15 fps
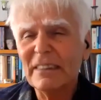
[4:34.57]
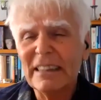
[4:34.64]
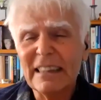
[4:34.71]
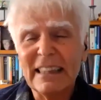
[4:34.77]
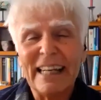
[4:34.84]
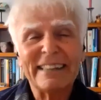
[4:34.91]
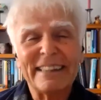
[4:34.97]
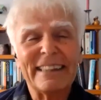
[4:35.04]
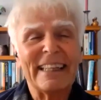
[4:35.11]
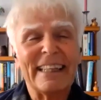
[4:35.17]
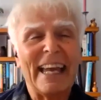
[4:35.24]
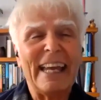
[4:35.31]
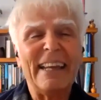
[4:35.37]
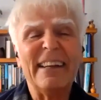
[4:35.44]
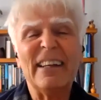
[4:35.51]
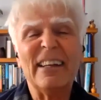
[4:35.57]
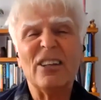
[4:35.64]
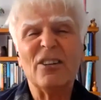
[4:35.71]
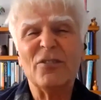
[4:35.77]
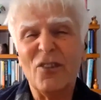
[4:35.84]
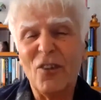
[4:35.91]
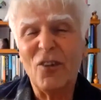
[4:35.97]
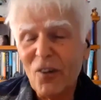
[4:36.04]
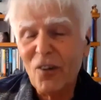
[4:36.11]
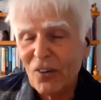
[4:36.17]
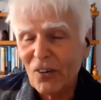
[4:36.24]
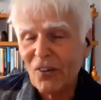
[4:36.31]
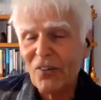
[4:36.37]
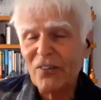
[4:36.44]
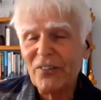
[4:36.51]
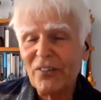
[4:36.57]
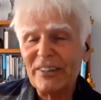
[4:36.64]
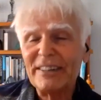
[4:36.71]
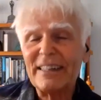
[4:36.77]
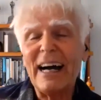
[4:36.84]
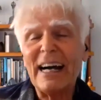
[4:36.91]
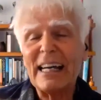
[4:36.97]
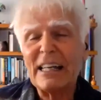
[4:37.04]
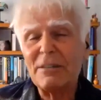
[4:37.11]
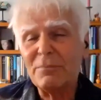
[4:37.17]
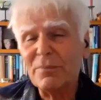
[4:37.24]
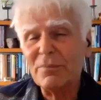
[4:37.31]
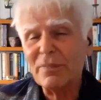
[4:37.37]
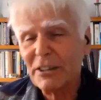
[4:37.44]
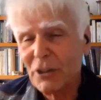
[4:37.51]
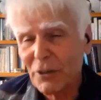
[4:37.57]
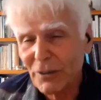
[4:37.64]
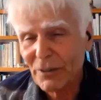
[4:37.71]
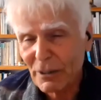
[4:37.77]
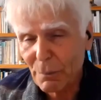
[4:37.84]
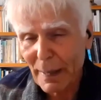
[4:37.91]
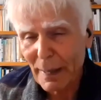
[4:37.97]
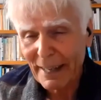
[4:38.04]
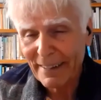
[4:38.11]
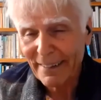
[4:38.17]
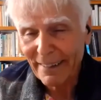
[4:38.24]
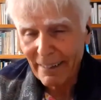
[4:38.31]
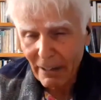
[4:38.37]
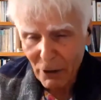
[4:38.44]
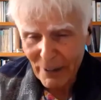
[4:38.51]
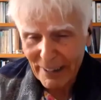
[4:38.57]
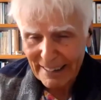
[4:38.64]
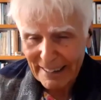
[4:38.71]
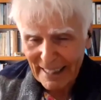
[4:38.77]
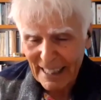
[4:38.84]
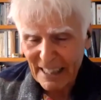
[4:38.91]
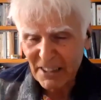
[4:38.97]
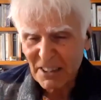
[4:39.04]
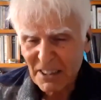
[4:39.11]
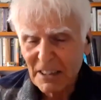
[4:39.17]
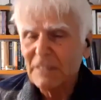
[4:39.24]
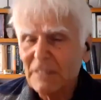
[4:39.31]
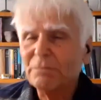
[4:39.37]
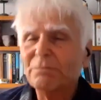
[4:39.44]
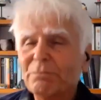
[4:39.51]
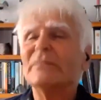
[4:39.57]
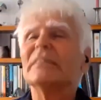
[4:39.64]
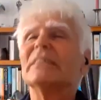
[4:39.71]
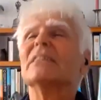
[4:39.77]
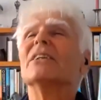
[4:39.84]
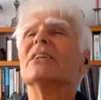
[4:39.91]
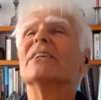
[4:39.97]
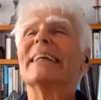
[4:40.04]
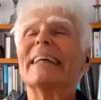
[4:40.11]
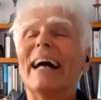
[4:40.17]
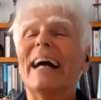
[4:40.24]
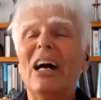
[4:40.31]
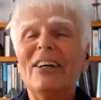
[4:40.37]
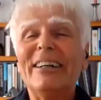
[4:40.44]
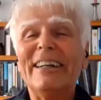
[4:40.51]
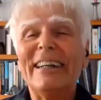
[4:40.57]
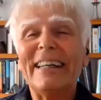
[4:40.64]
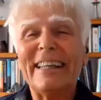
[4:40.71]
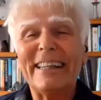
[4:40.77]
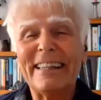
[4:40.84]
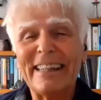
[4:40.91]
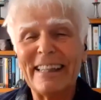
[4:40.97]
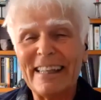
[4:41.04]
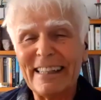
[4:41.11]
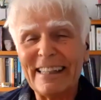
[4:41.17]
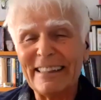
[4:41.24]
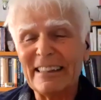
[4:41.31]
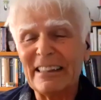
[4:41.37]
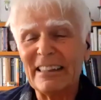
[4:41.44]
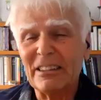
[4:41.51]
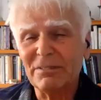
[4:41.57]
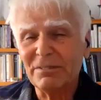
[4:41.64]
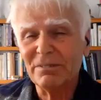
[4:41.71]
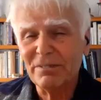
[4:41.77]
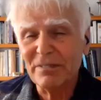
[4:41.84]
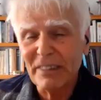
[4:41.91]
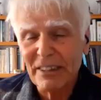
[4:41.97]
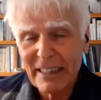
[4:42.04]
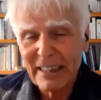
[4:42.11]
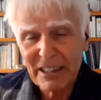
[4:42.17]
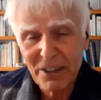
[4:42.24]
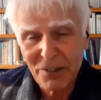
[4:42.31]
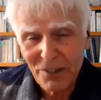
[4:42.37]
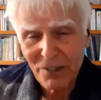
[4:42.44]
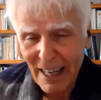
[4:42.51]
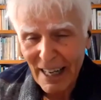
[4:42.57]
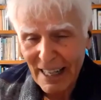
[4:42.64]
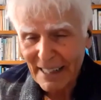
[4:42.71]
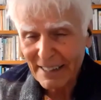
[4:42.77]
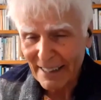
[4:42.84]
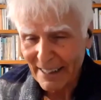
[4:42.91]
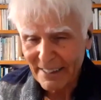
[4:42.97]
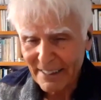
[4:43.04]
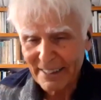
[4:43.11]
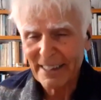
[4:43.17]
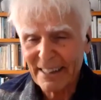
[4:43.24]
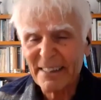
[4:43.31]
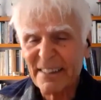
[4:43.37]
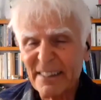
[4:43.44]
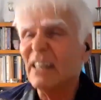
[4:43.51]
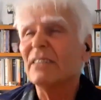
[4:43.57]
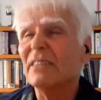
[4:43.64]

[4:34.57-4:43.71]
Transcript: at the end of all the time that you spend doing that, the only thing that arises is